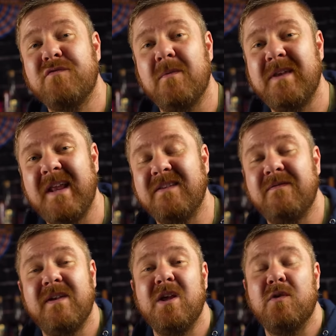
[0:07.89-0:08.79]
from today's
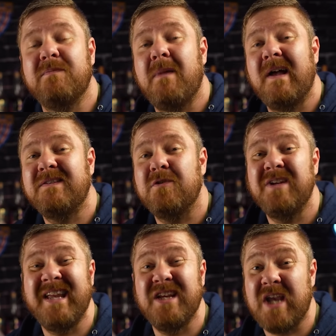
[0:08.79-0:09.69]
video sponsor,
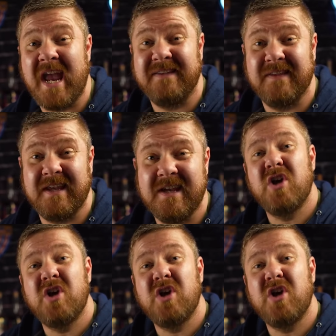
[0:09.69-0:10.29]
Tish Hanley.